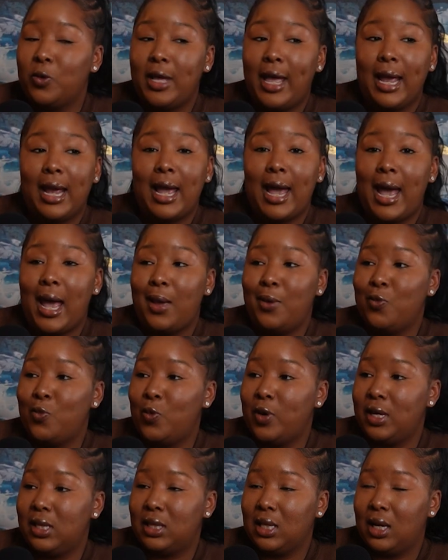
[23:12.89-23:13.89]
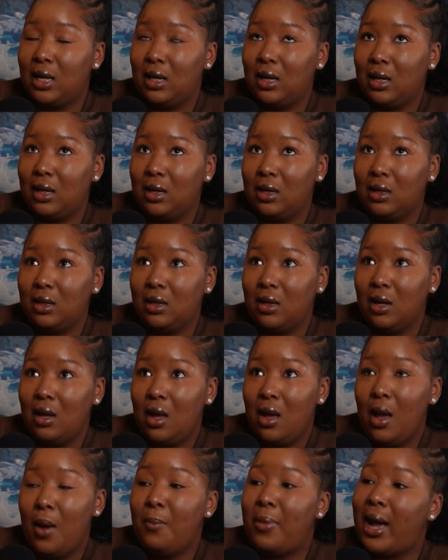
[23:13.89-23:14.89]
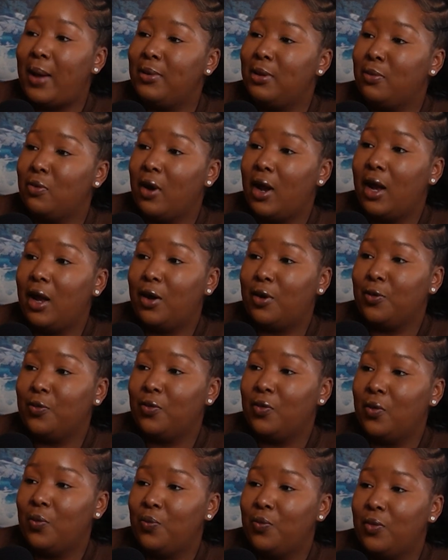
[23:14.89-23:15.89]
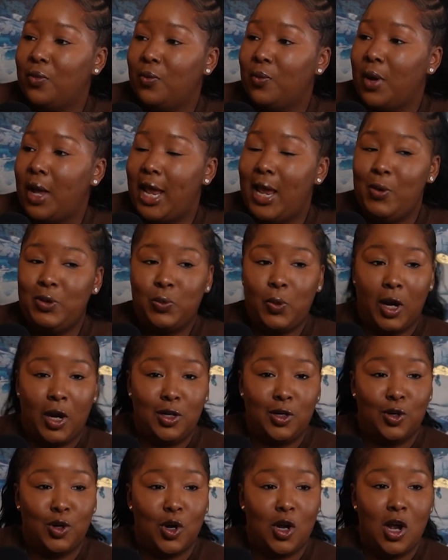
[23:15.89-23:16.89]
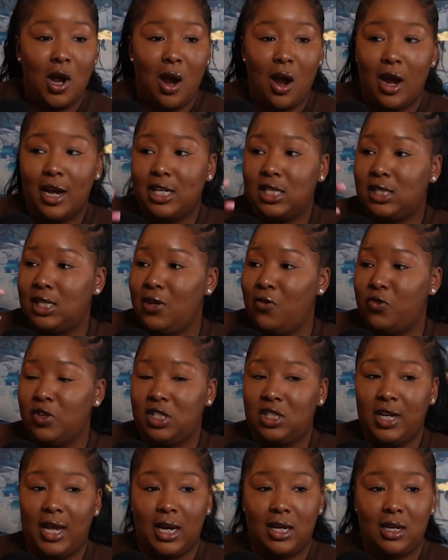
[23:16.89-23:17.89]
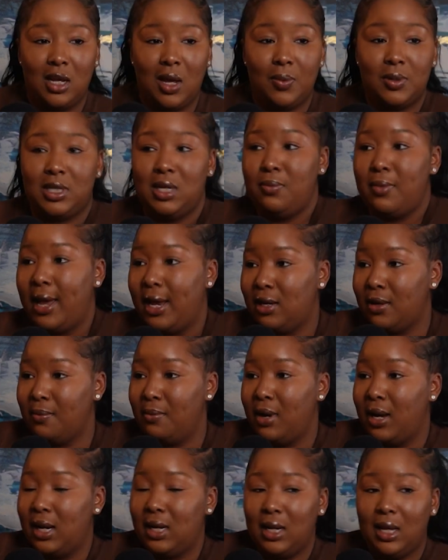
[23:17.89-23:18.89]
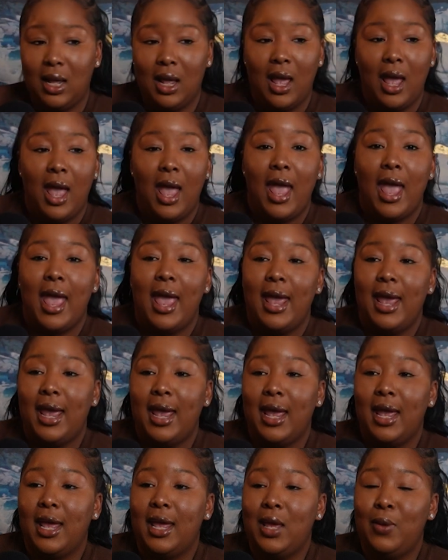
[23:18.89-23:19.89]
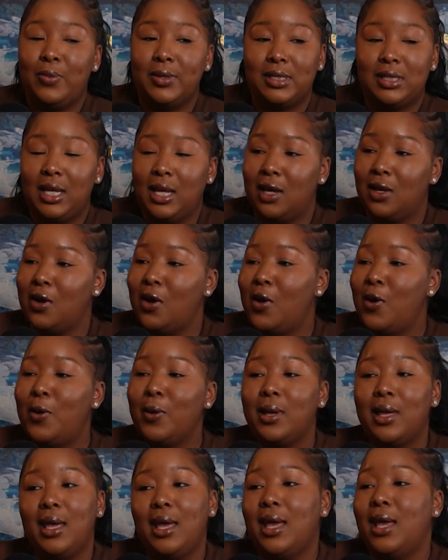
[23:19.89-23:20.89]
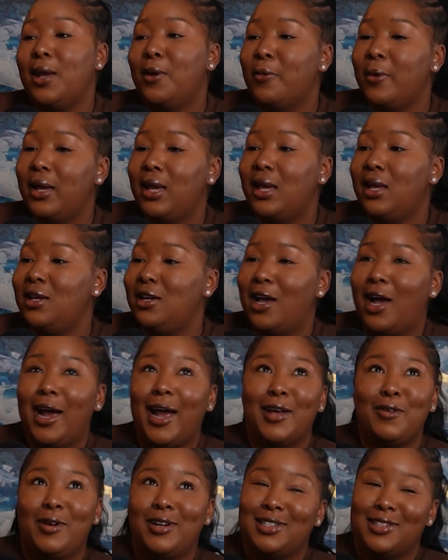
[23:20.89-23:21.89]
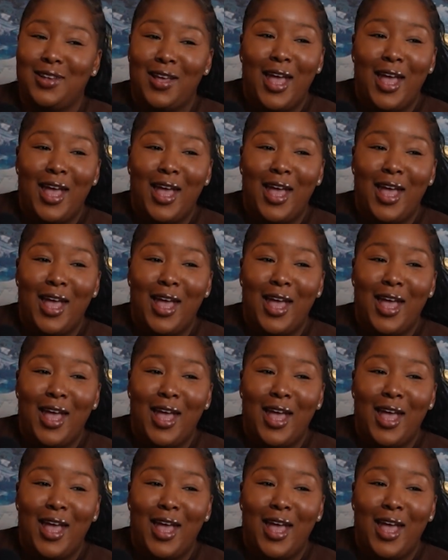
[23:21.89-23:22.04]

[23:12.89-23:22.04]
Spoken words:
had gotten with Bobby Brown. He was working on her car. His teeth was jacked up. She made the money. And he was singing, "Oh, Karen." Y'all got it right.